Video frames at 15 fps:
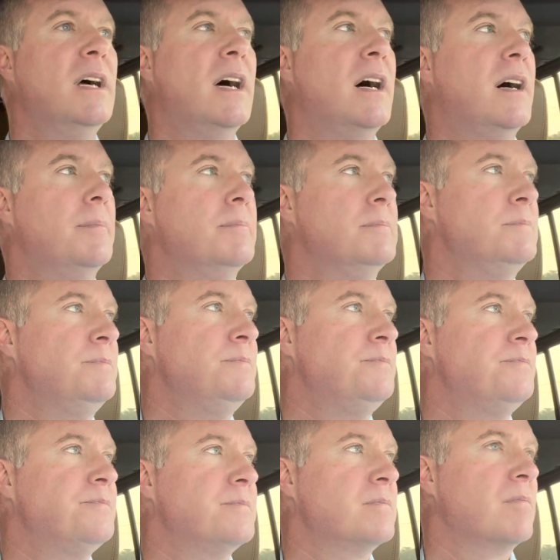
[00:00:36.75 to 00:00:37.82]
Um,
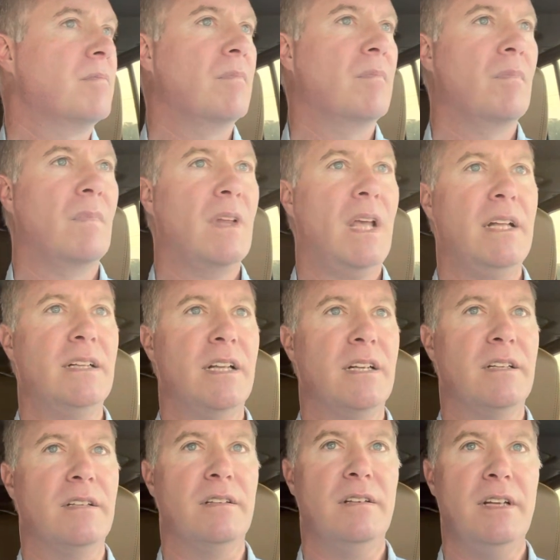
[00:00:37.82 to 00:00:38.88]
and
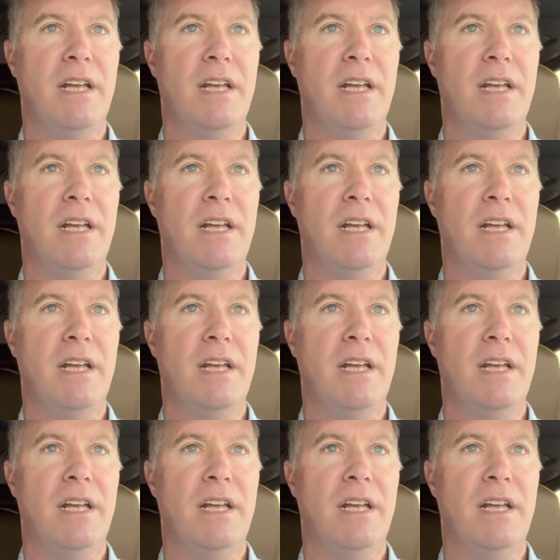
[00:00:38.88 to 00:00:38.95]
then